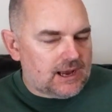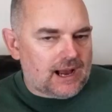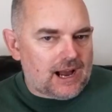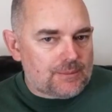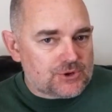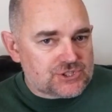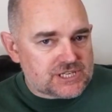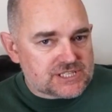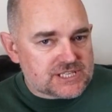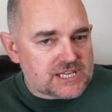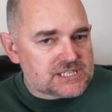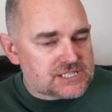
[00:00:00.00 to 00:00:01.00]
How much
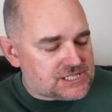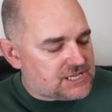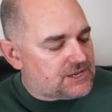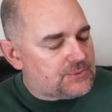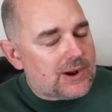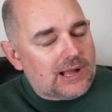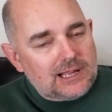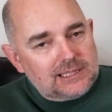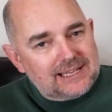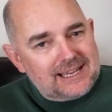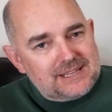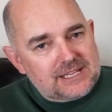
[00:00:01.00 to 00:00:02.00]
is this?
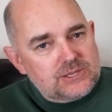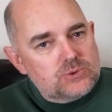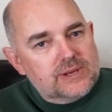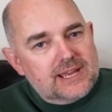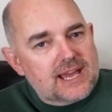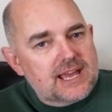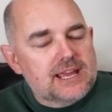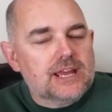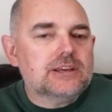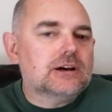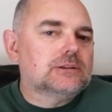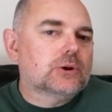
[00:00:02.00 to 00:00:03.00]
Well, in the UK,
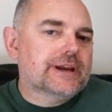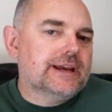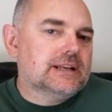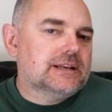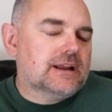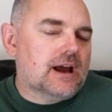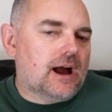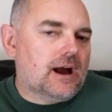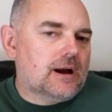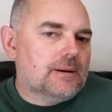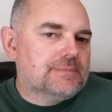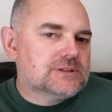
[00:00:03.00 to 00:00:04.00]
you're looking
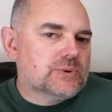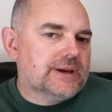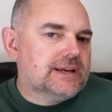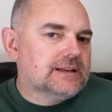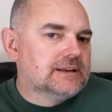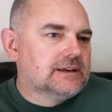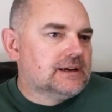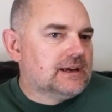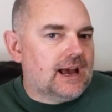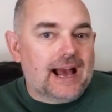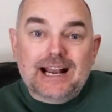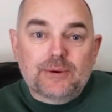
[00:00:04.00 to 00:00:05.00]
uh, between
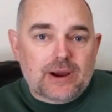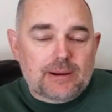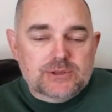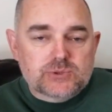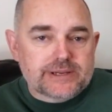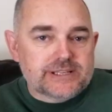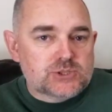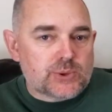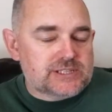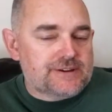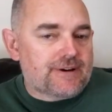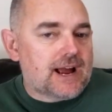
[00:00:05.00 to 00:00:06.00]
anywhere between
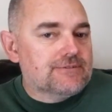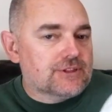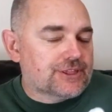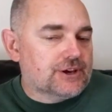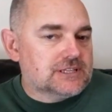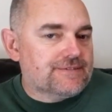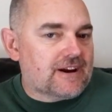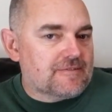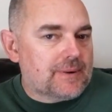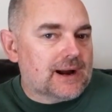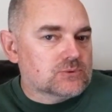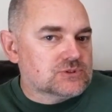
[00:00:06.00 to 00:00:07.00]
25 and
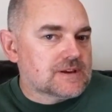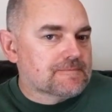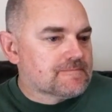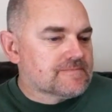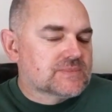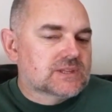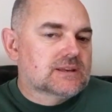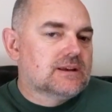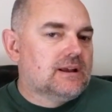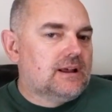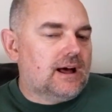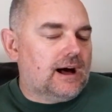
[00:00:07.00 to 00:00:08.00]
35 pounds.
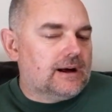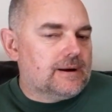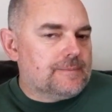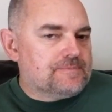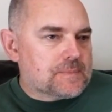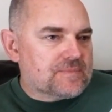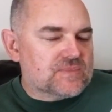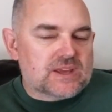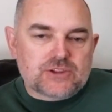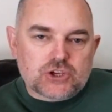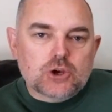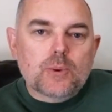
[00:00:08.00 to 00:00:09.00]
Um,
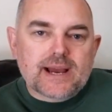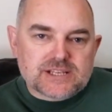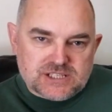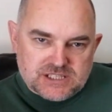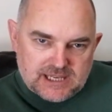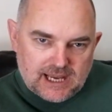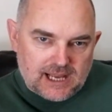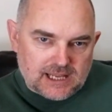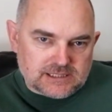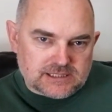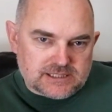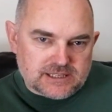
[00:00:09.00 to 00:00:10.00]
in the US
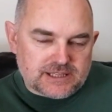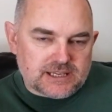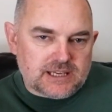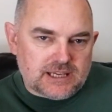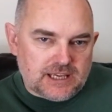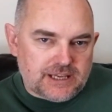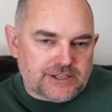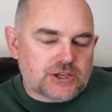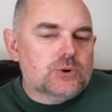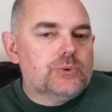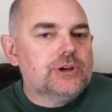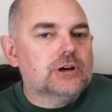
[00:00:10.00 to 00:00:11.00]
and the
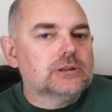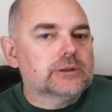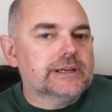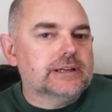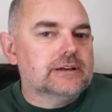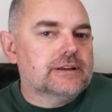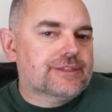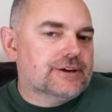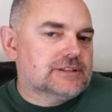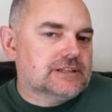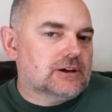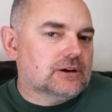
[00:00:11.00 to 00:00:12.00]
EU, you're looking at
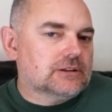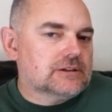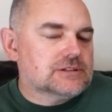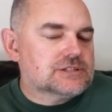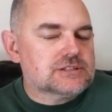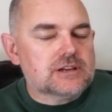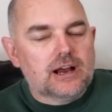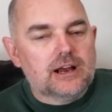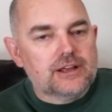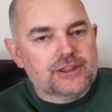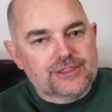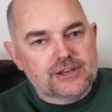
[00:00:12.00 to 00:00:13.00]
$30,
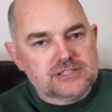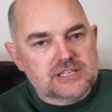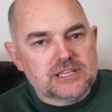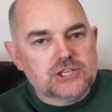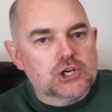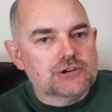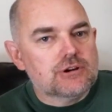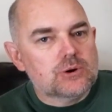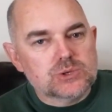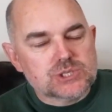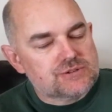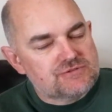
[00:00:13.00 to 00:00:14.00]
uh, 30
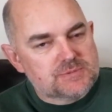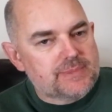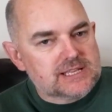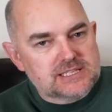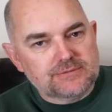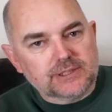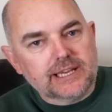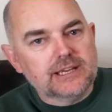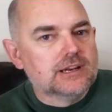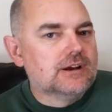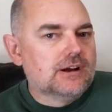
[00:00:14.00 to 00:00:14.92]
euros, respectively,